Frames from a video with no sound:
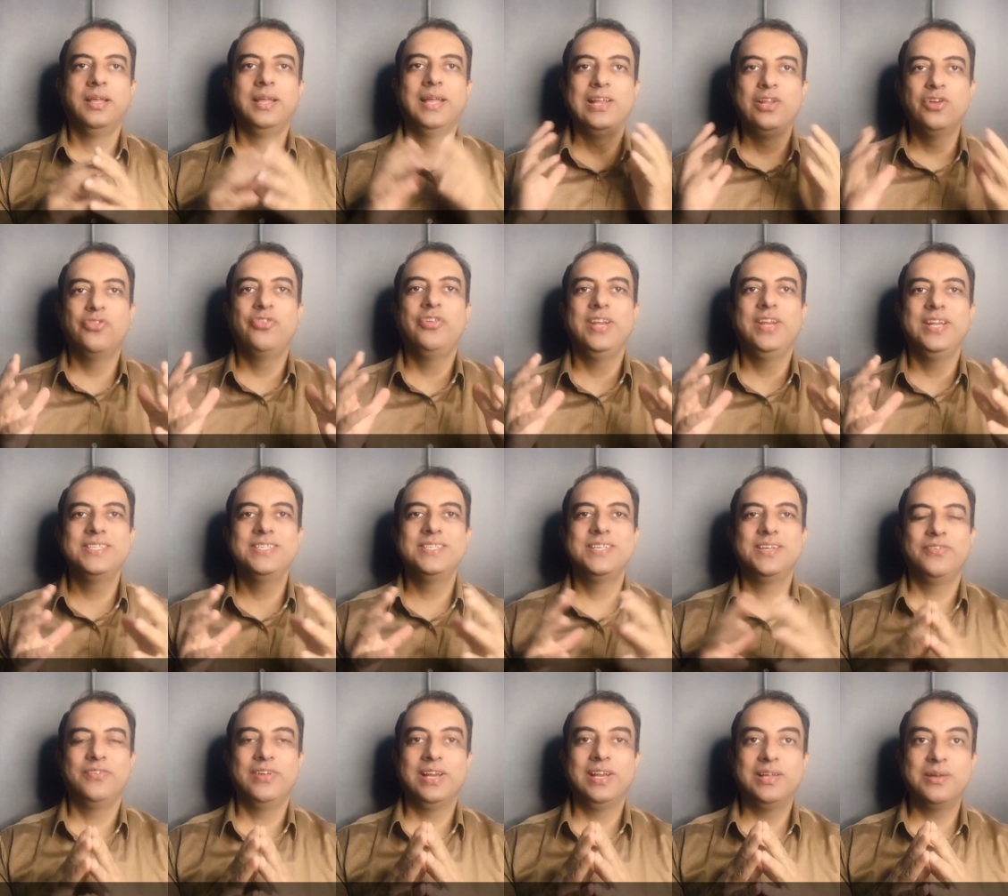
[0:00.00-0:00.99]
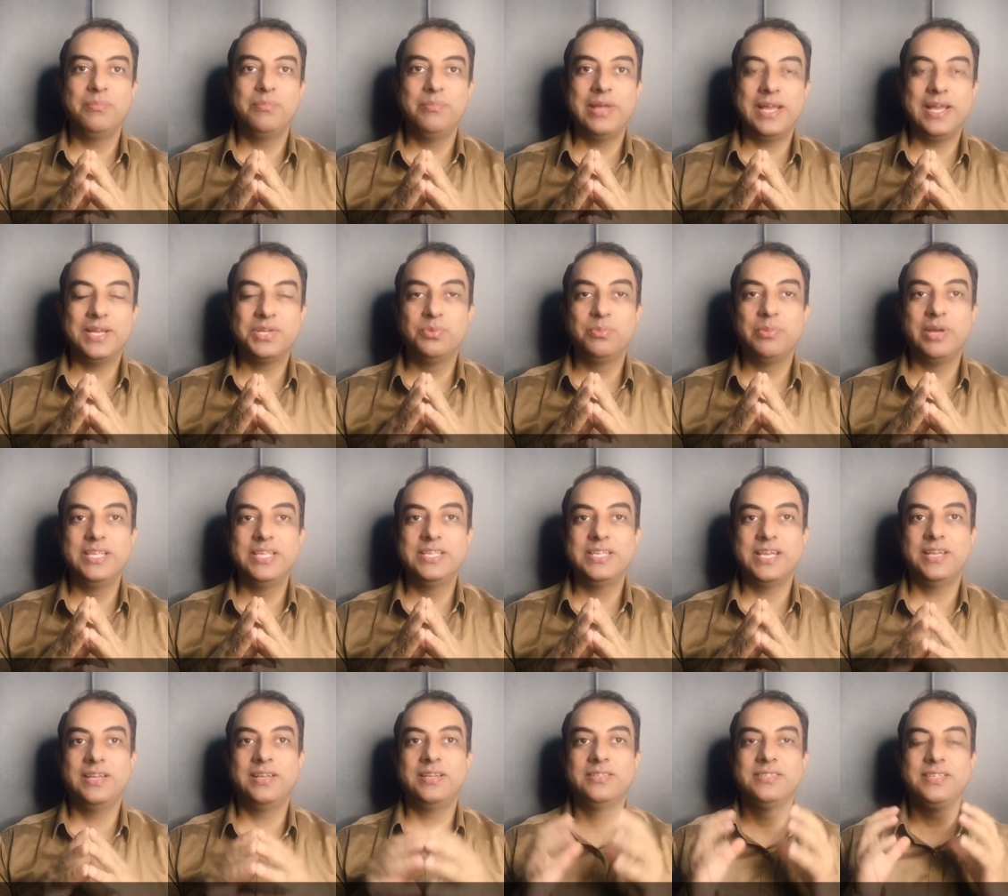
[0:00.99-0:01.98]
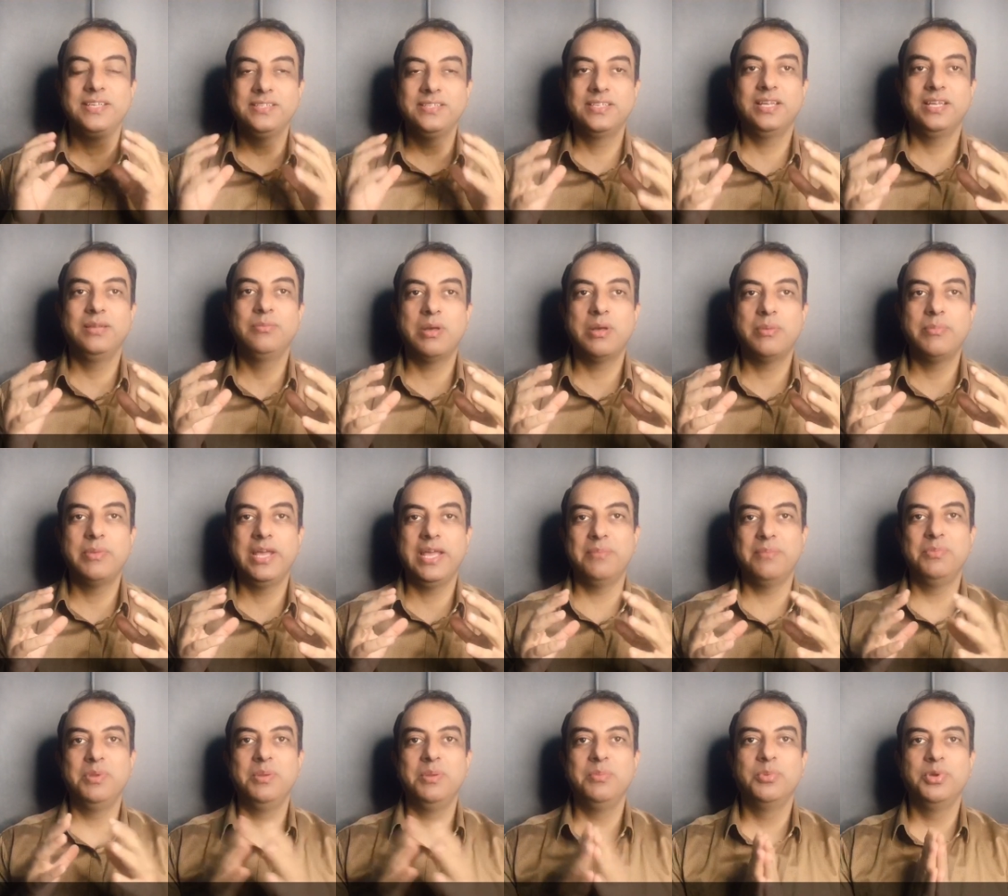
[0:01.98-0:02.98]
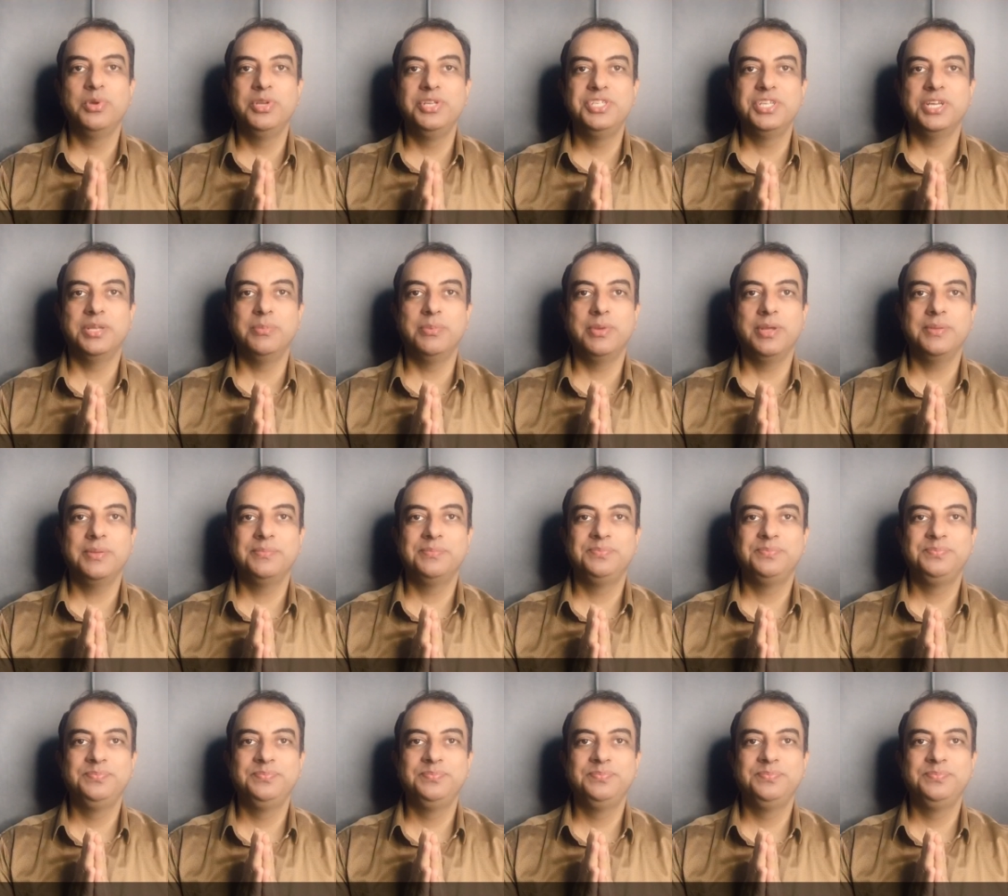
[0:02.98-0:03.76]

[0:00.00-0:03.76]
Hello friends, welcome back to my channel Six Sigma by MB Mohit Sharma.